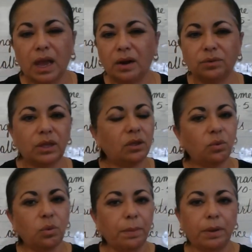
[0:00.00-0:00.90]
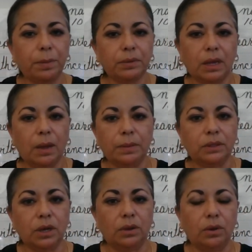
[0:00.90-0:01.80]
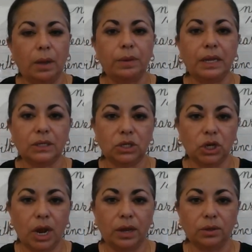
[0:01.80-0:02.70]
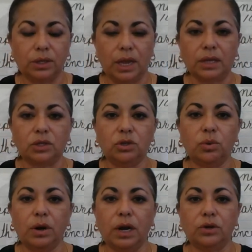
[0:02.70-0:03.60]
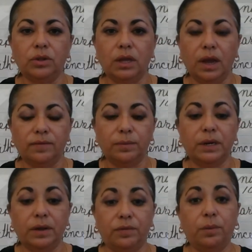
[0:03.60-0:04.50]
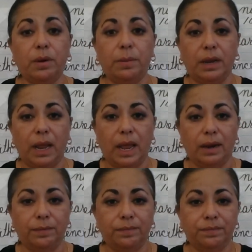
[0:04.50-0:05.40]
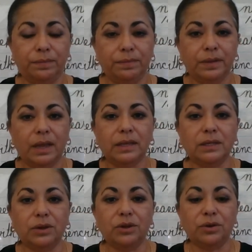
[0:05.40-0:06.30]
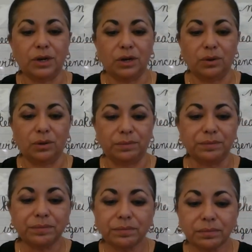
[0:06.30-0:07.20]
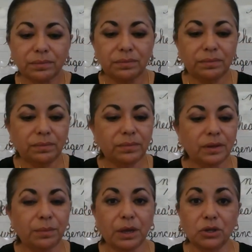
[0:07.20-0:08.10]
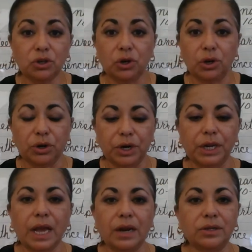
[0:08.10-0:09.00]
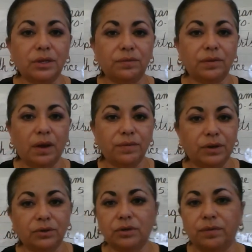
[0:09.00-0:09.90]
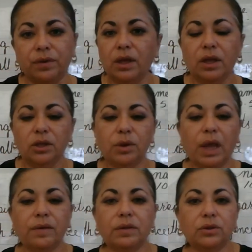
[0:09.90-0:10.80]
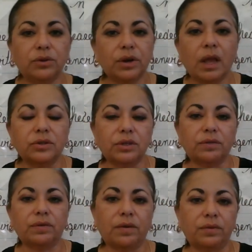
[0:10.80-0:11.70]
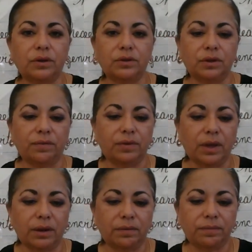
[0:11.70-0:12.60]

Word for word: I don't think you want people to come and tell you. I mean, as a child, yes, you are under the government of your mom and dad until you're an adult. Because you're learning how to self-govern yourself. You haven't learned how to self-govern yourself yet.